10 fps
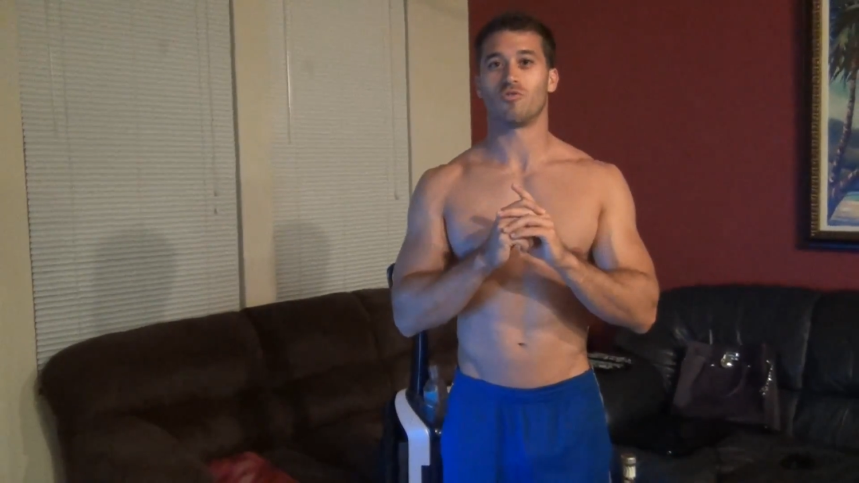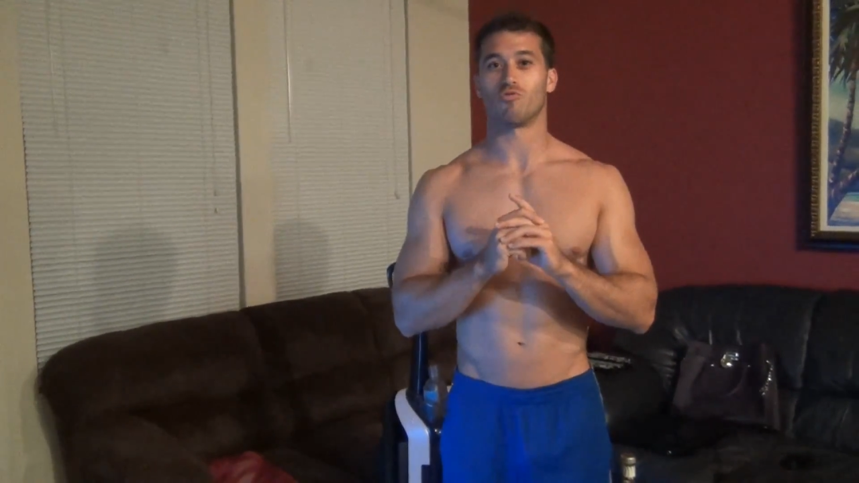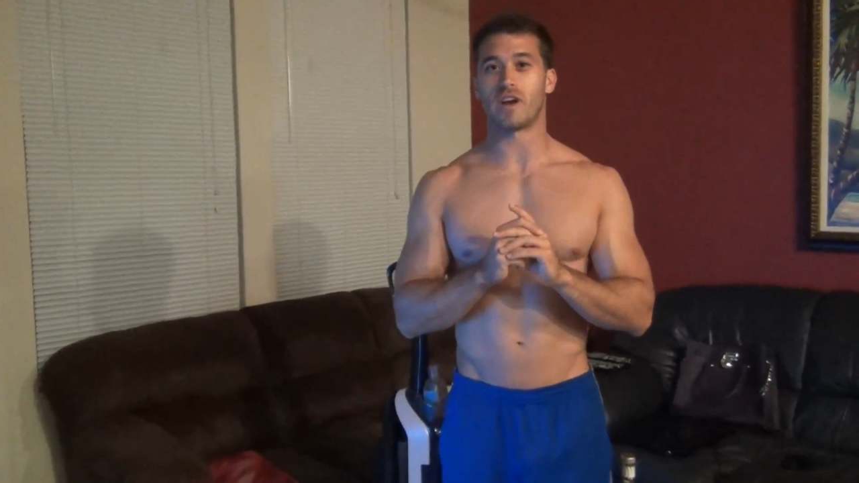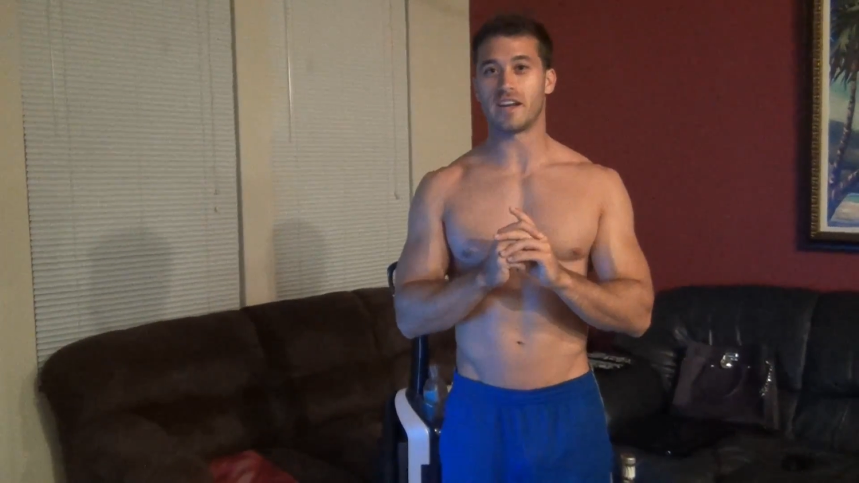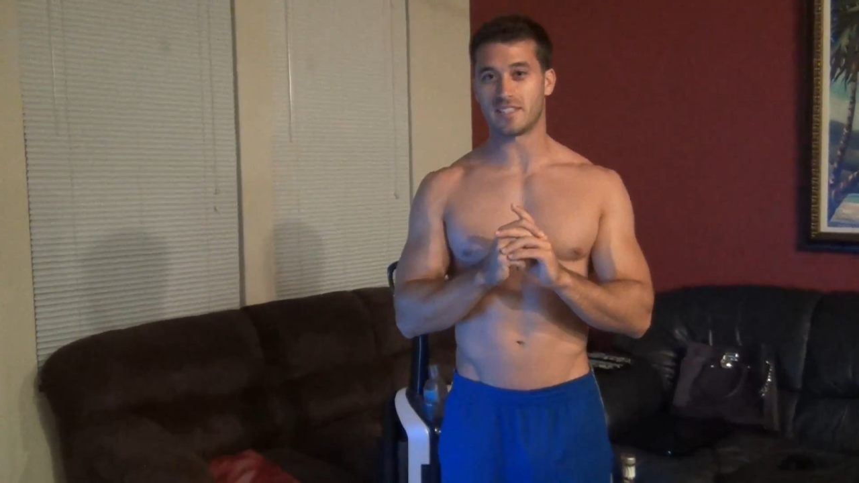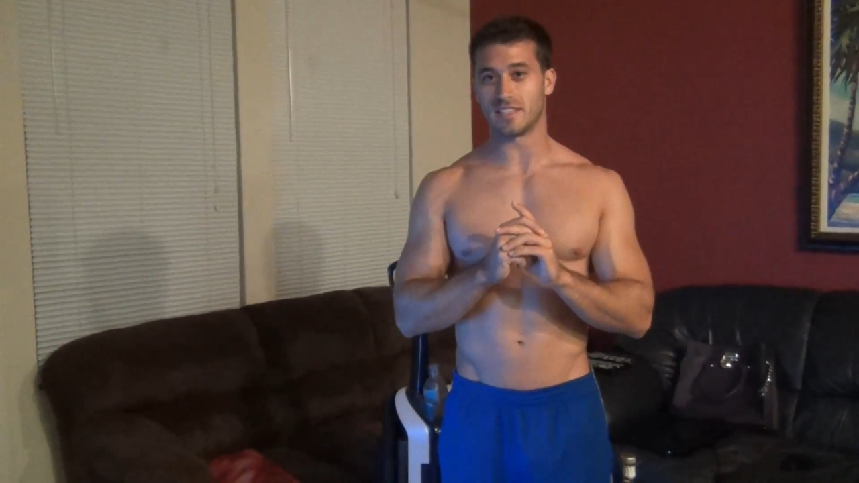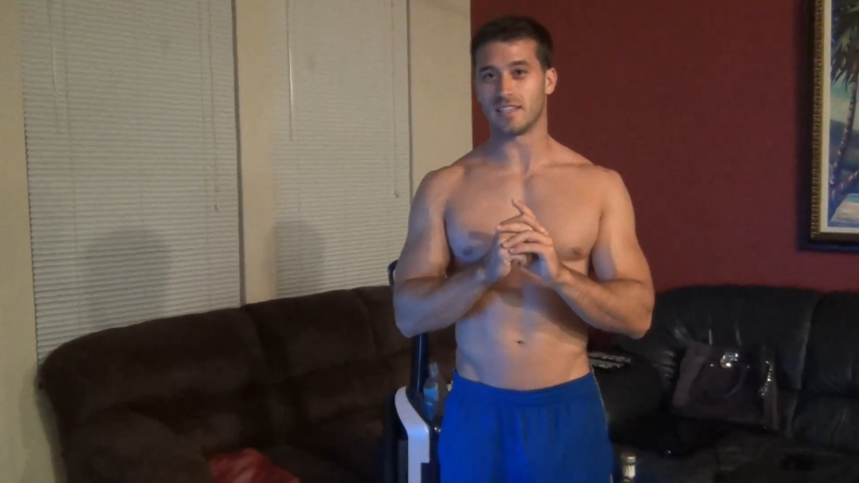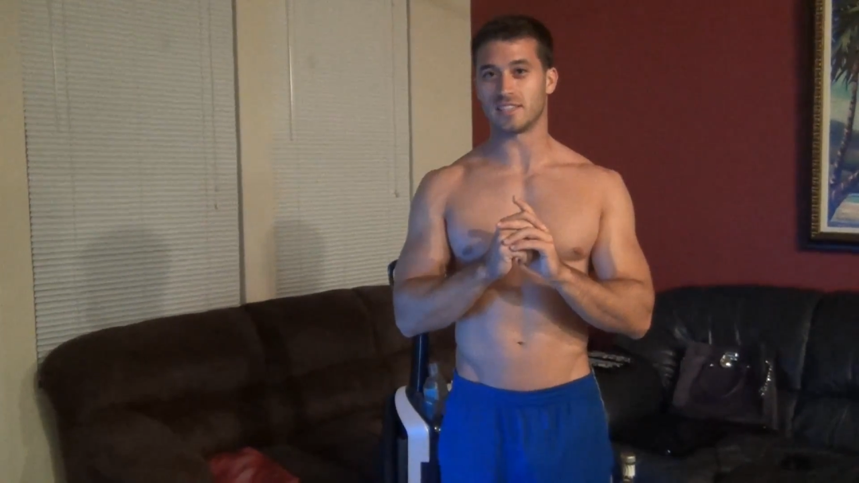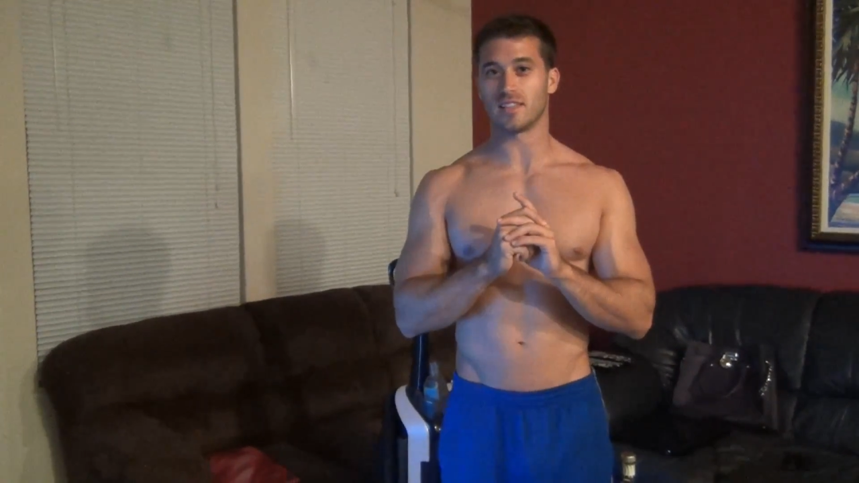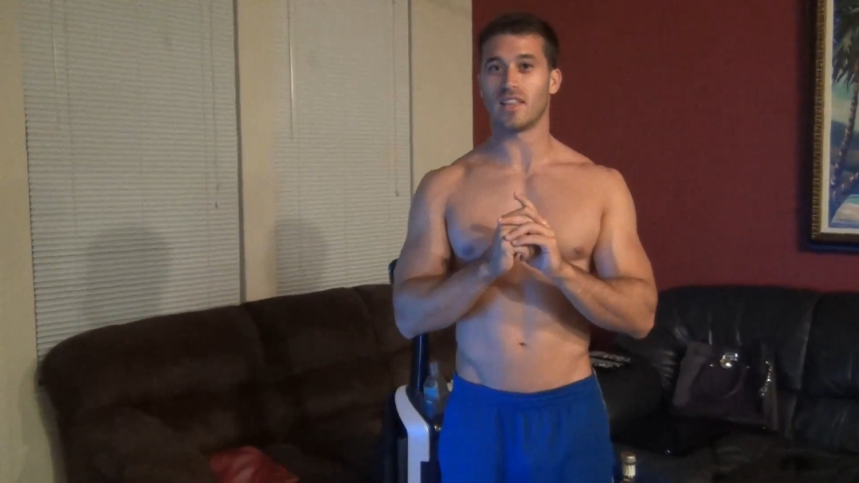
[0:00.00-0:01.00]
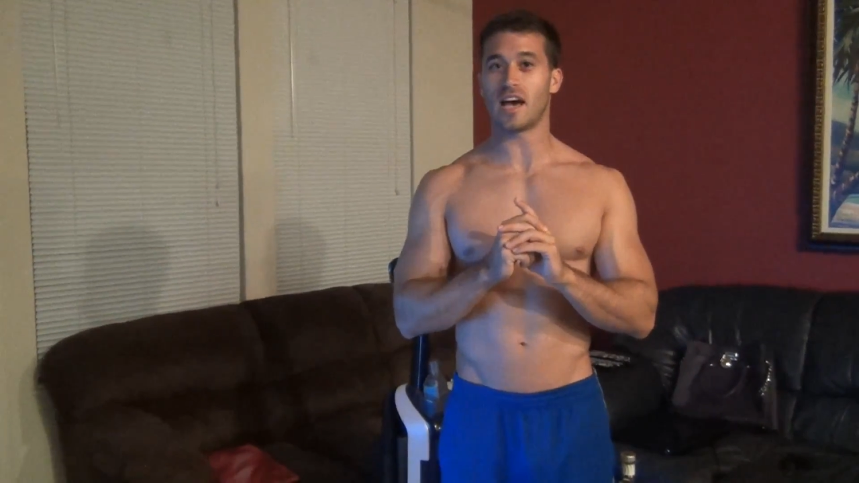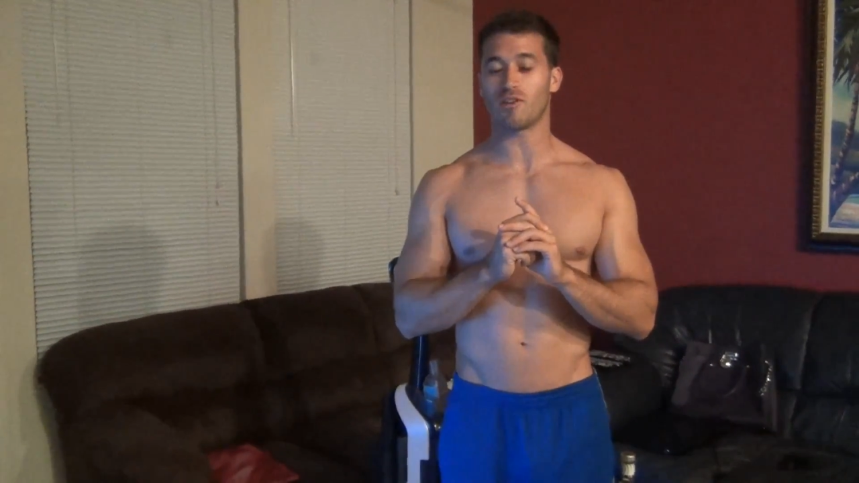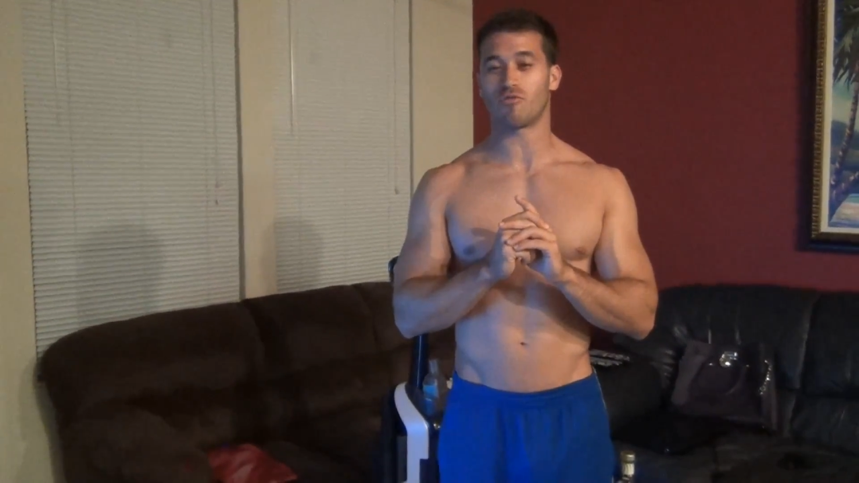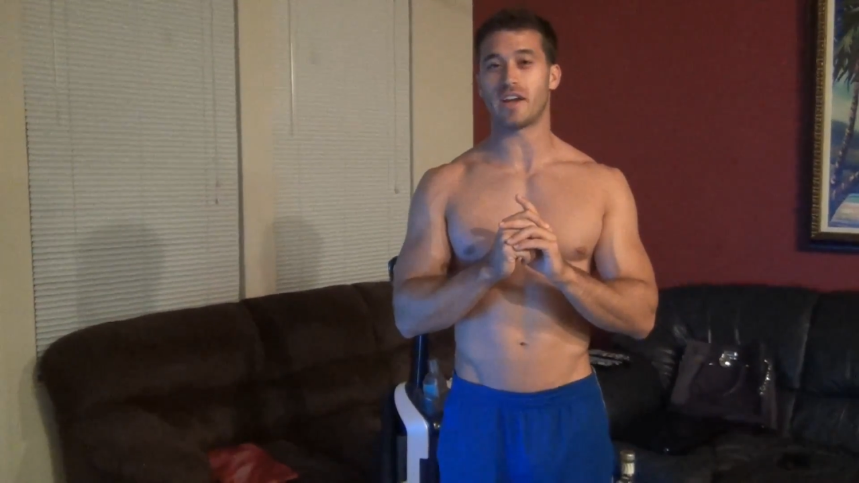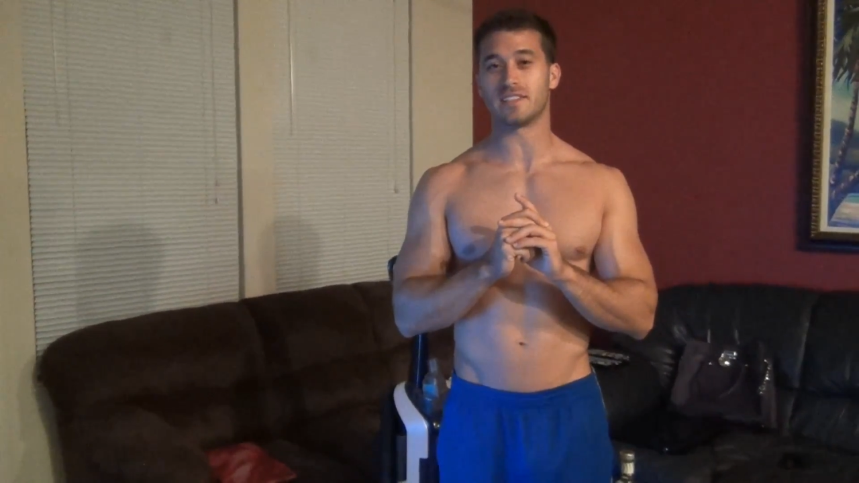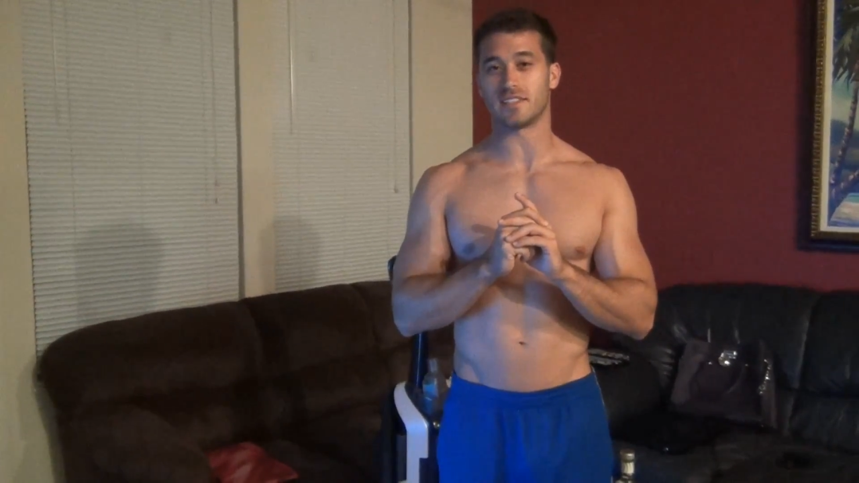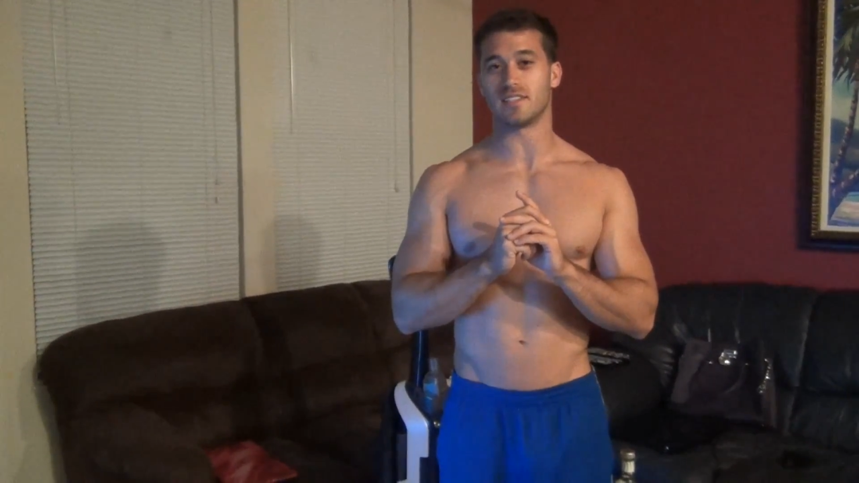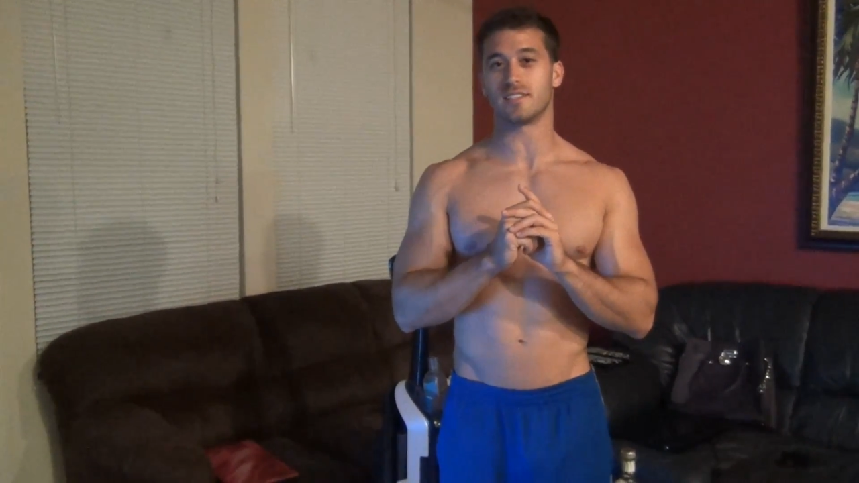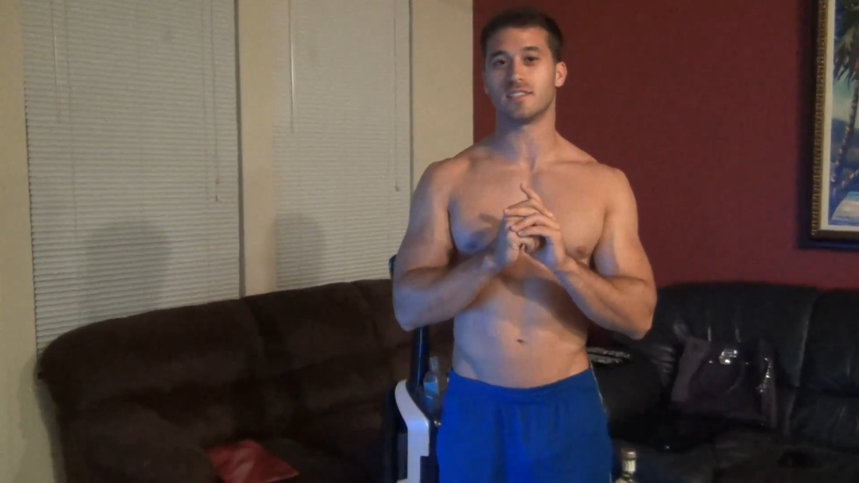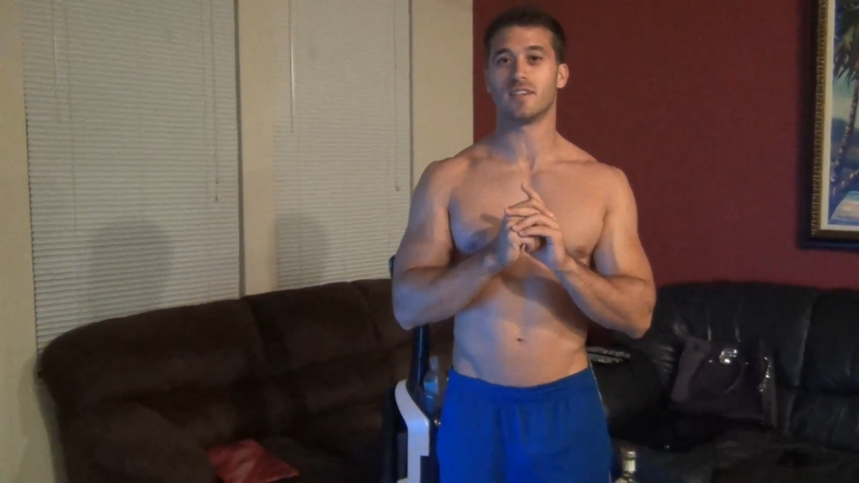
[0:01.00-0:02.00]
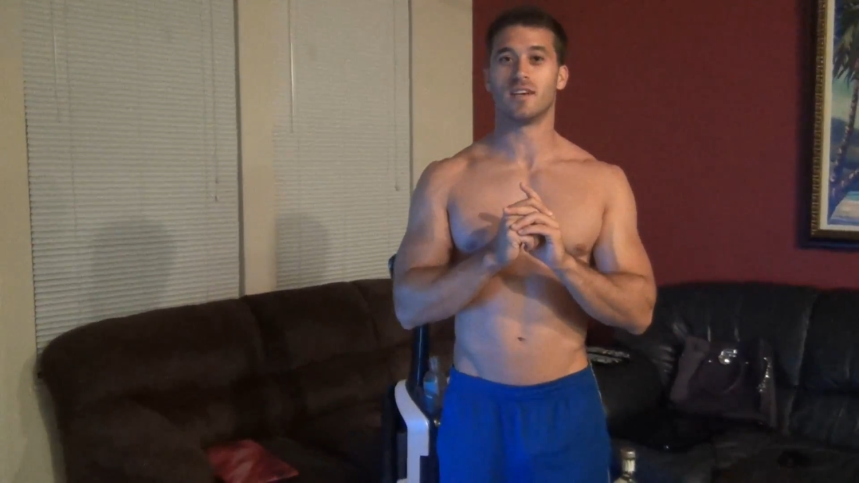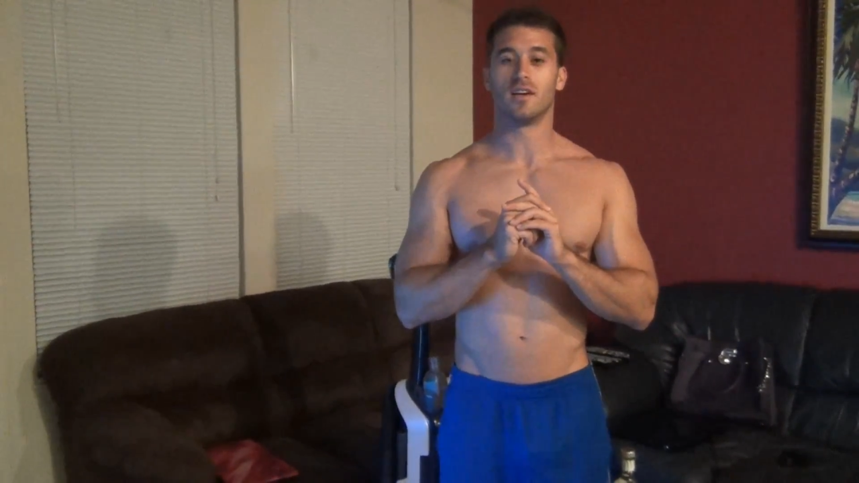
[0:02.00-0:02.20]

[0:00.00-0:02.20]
raises, lat raises.